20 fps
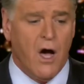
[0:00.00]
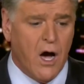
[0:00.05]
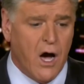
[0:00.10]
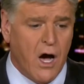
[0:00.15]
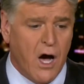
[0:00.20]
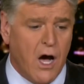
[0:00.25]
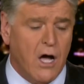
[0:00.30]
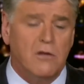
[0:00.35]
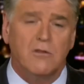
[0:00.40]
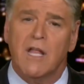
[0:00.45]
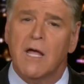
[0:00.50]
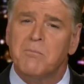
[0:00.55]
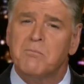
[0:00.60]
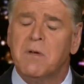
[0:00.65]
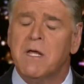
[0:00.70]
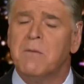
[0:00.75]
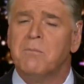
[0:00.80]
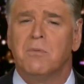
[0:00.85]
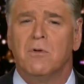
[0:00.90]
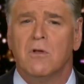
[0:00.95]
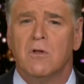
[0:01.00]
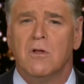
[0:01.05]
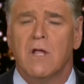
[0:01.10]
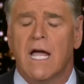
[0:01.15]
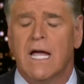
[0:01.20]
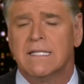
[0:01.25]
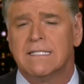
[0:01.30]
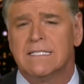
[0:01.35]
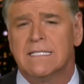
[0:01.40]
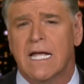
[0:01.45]
Uh, let people
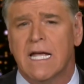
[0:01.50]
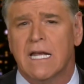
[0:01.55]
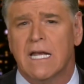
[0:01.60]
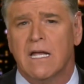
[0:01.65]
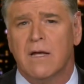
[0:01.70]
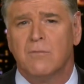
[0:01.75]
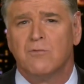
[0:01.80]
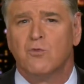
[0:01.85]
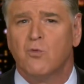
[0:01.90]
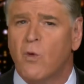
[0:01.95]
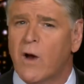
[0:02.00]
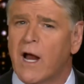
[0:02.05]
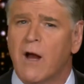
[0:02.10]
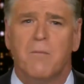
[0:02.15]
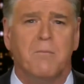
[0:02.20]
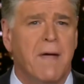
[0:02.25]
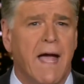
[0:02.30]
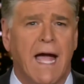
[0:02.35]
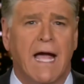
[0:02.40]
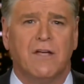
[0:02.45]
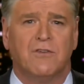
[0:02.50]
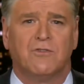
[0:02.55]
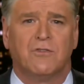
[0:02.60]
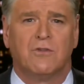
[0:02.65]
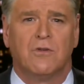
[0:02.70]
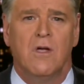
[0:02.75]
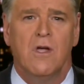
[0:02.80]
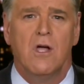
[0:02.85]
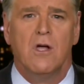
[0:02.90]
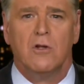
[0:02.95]
at stadiums wear
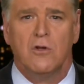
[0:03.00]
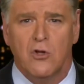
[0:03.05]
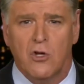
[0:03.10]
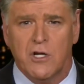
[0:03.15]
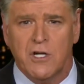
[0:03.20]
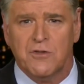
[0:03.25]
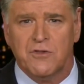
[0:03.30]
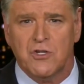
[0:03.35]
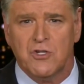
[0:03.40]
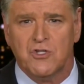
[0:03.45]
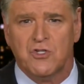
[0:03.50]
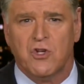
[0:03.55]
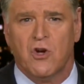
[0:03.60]
masks. Look at this